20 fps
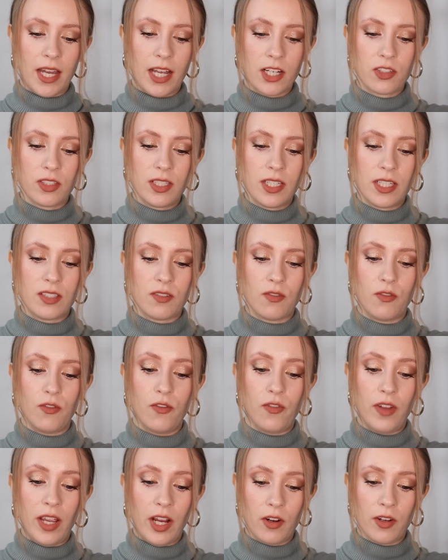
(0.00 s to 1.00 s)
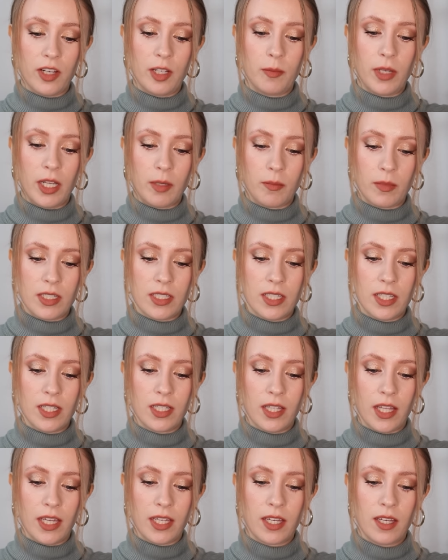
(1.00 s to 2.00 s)
actually is very
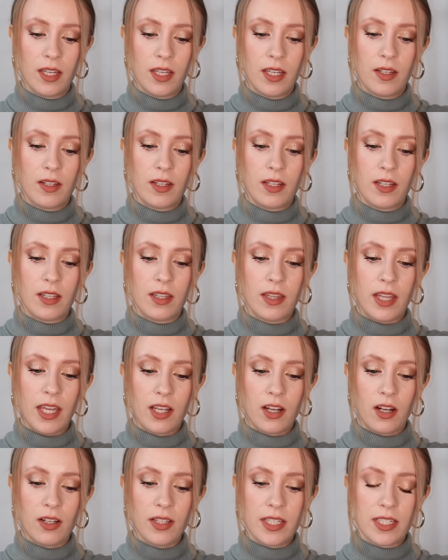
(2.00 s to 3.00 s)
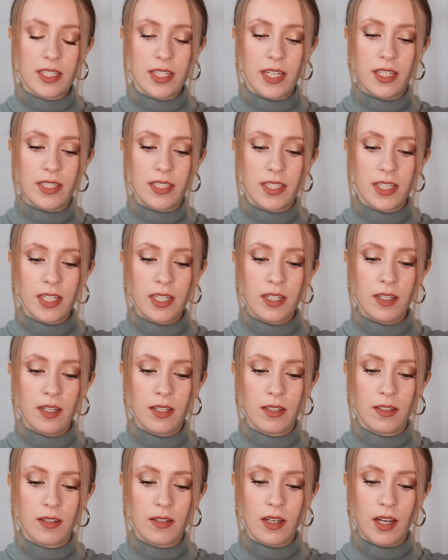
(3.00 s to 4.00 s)
pigmented. Like they call it tinted,
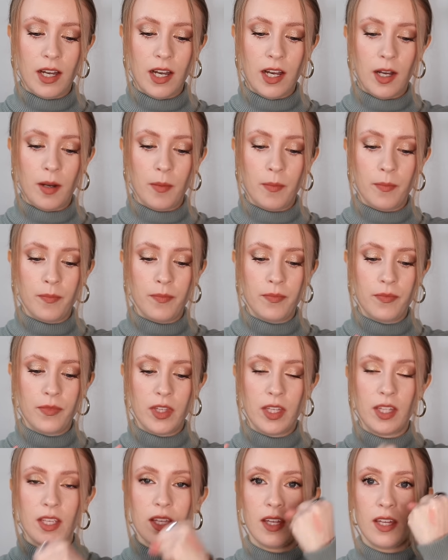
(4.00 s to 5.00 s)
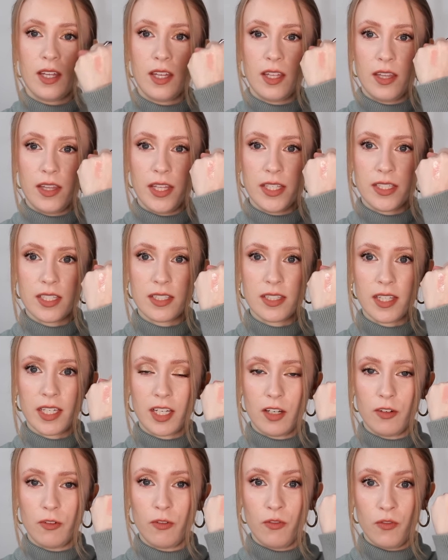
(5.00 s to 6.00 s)
um, this is like
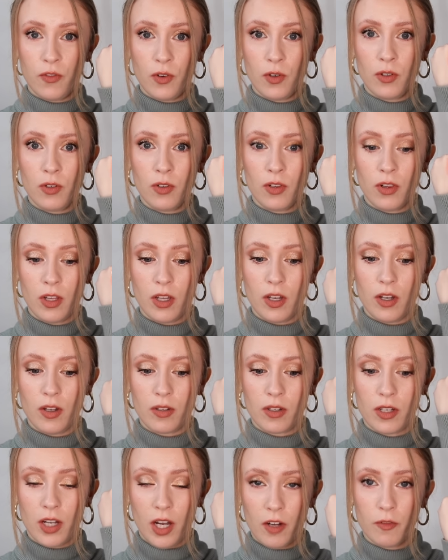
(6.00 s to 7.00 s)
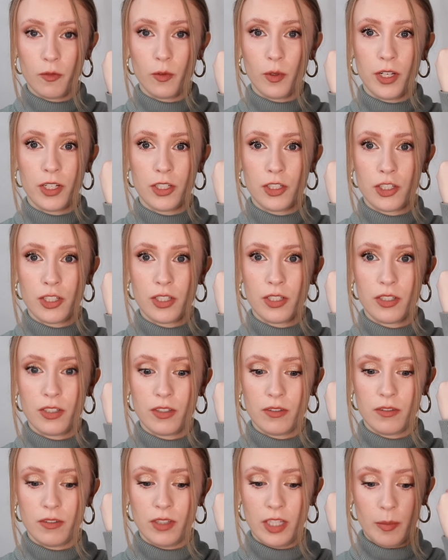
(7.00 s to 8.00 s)
a full coverage
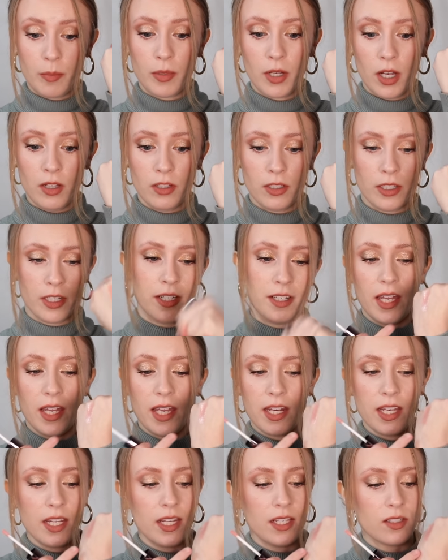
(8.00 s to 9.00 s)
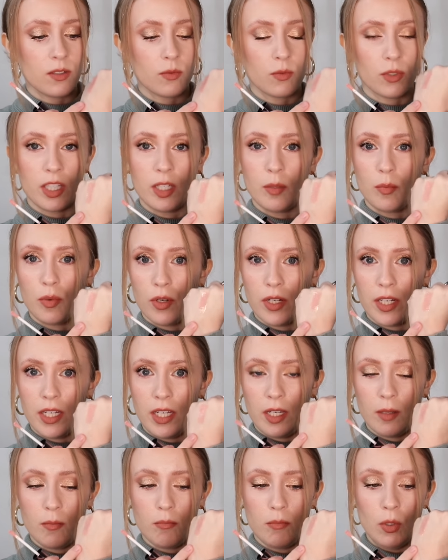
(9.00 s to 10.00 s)
lip color. And it is a really
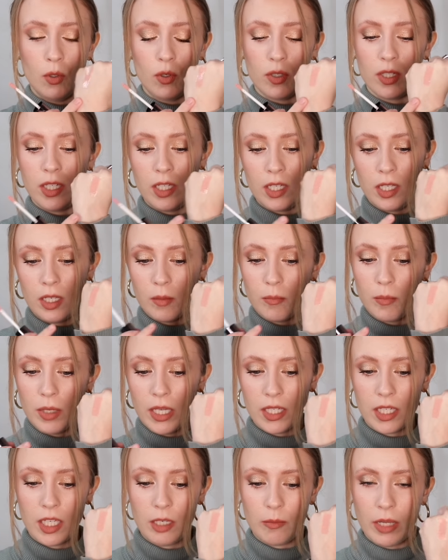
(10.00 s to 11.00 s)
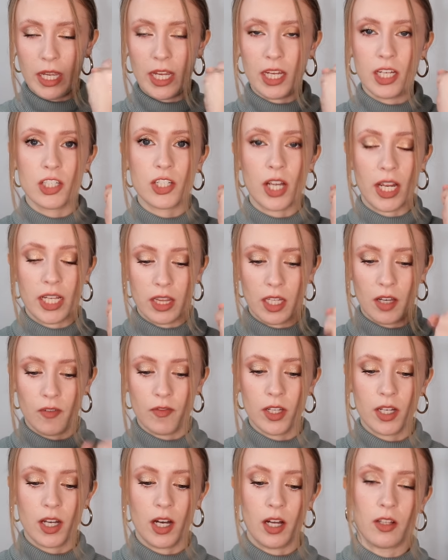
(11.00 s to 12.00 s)
pretty milky pinky beige. I love
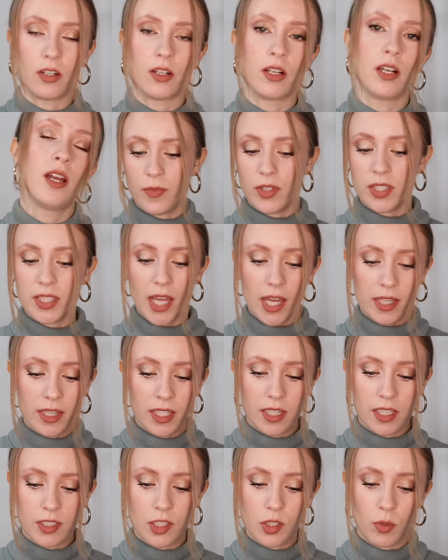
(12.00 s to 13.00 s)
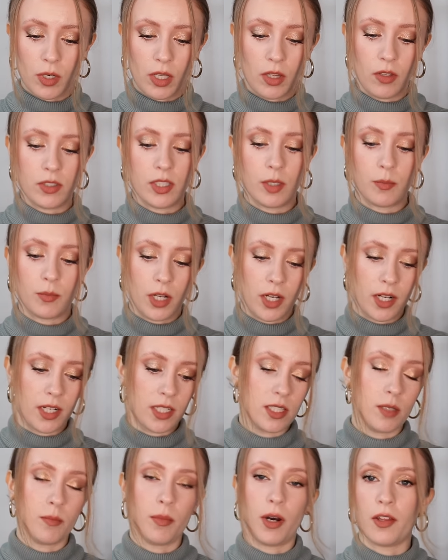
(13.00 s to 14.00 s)
the color. Sadly, this is one of those lip
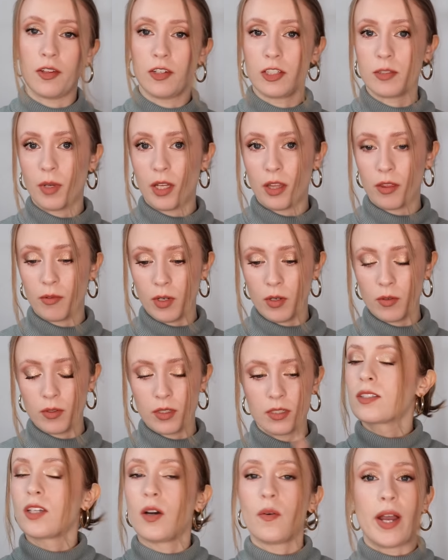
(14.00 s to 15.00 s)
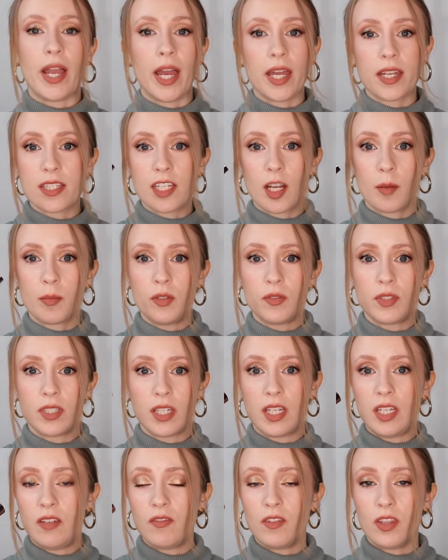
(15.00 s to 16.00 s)
products that bothers my throat. So I had to stop using
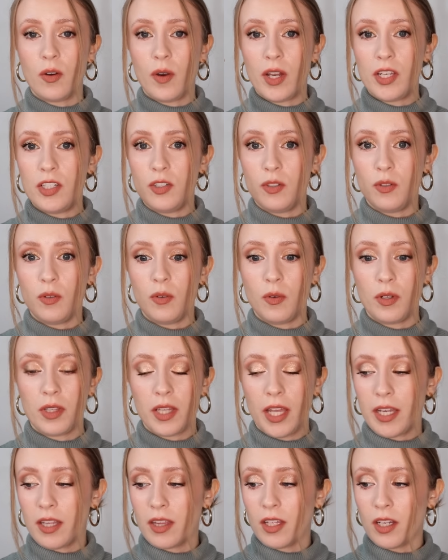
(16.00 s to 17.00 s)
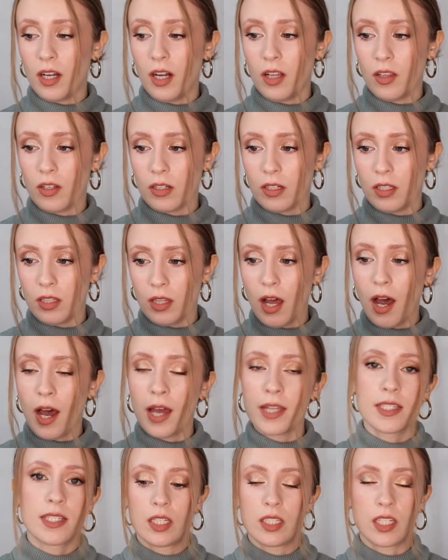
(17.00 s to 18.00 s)
it even though I do like the color a
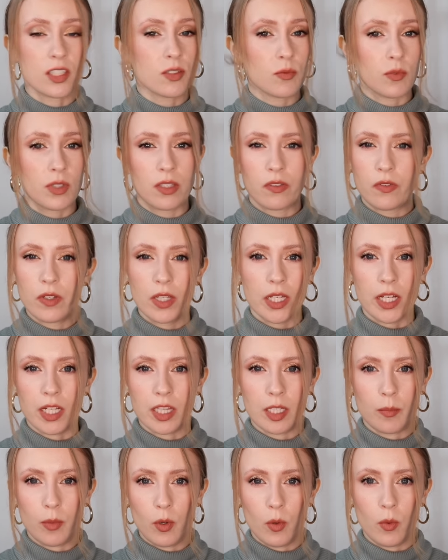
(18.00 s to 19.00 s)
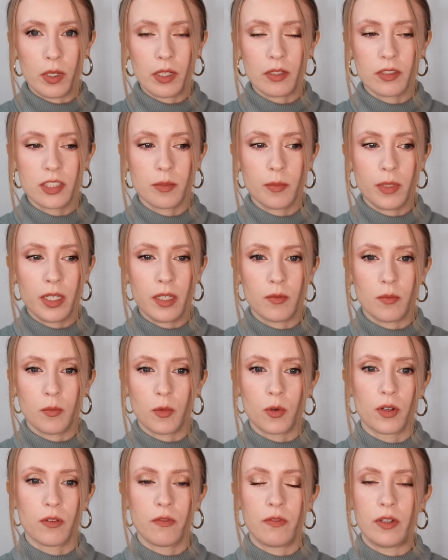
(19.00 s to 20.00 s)
lot. It doesn't really feel like a lip oil to me. It
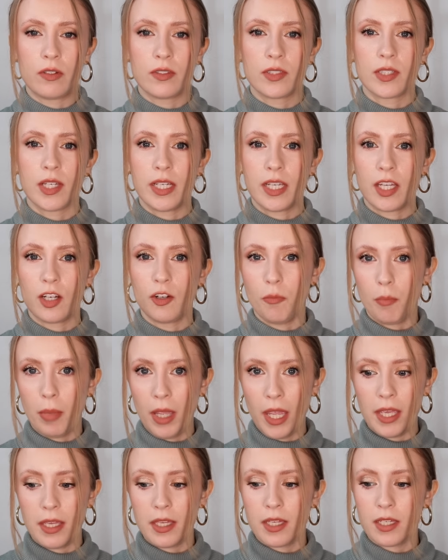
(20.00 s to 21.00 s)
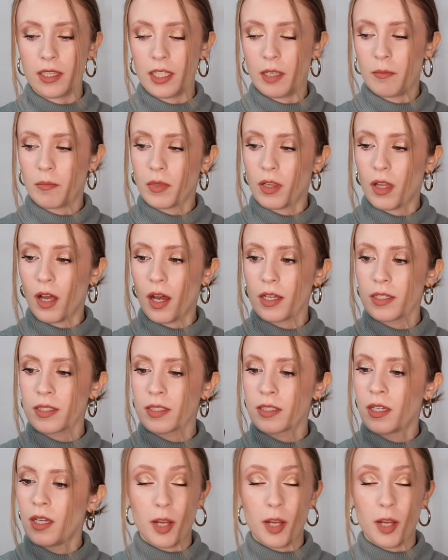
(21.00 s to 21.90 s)
more feels like an opaque lip gloss.